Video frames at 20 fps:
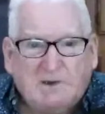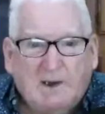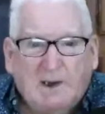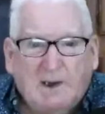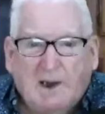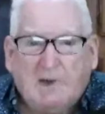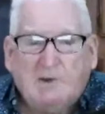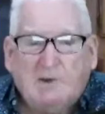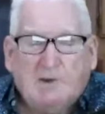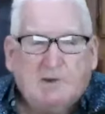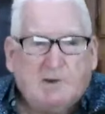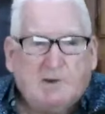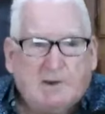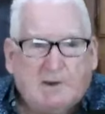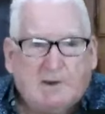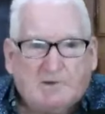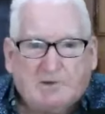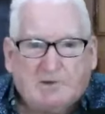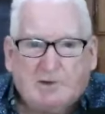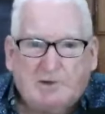and you
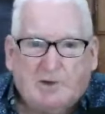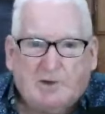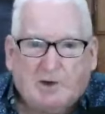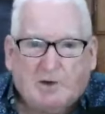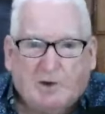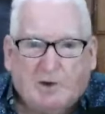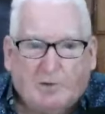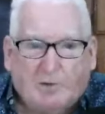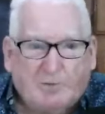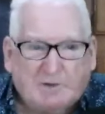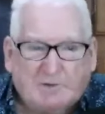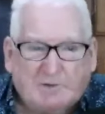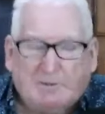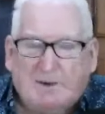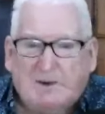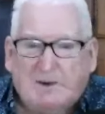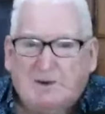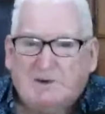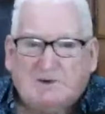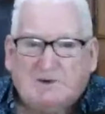get to knock off as
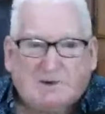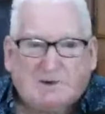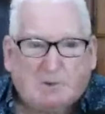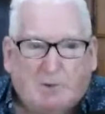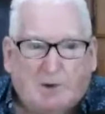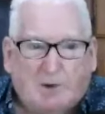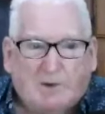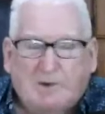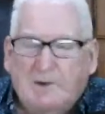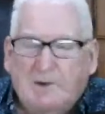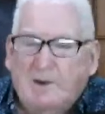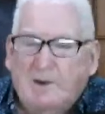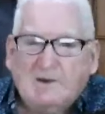many as you want,